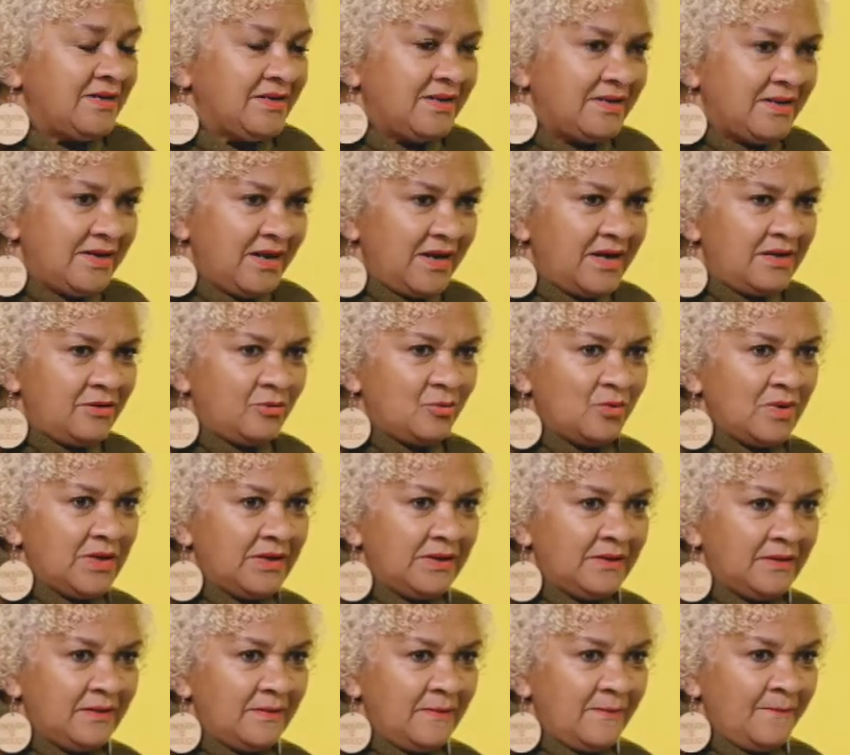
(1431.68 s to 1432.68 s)
the
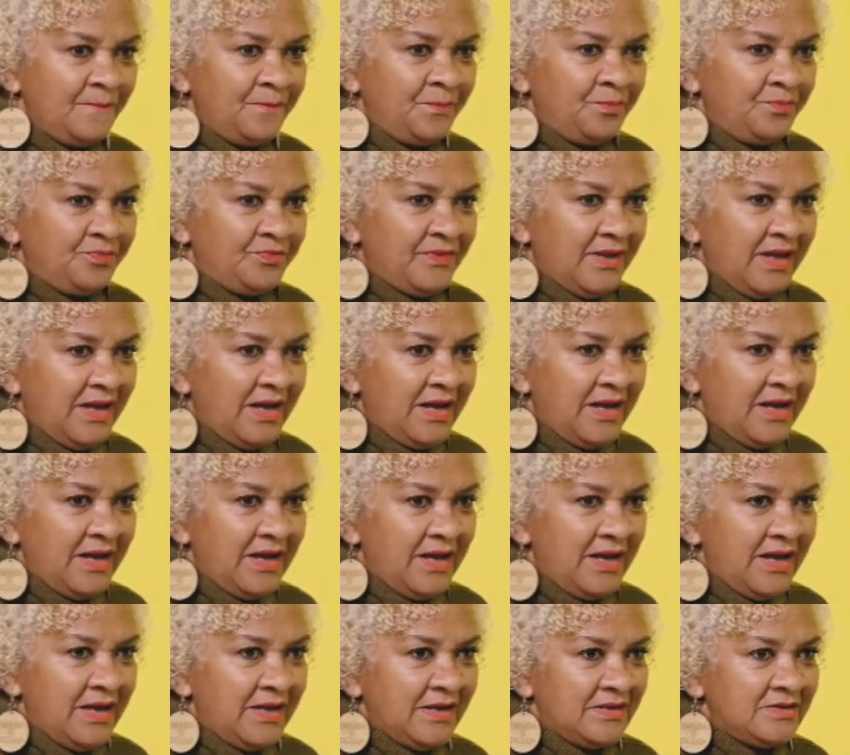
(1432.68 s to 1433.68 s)
network.
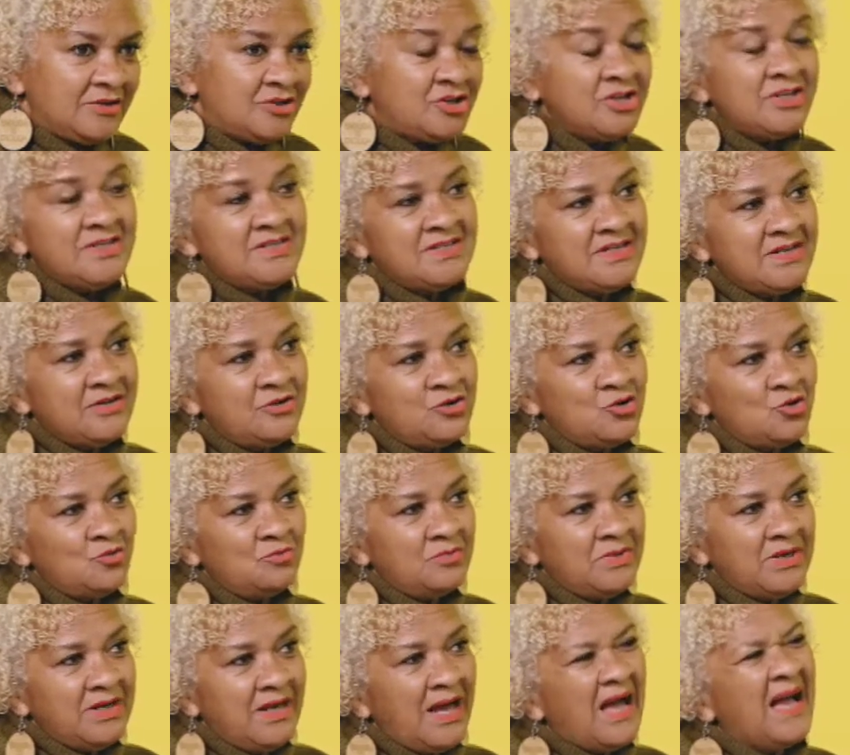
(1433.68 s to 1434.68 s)
And she said to
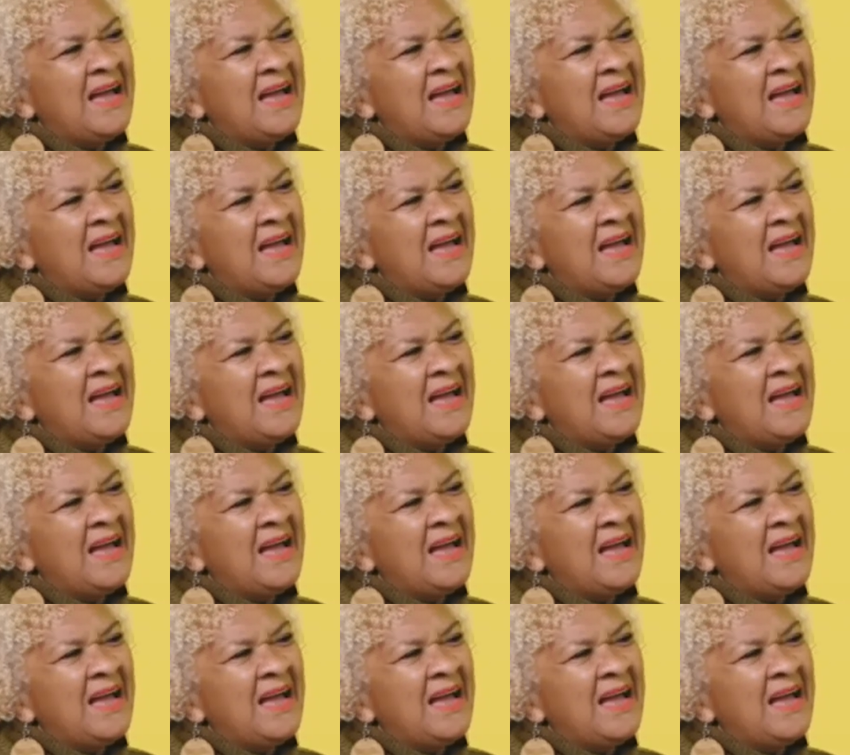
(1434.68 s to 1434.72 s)
me,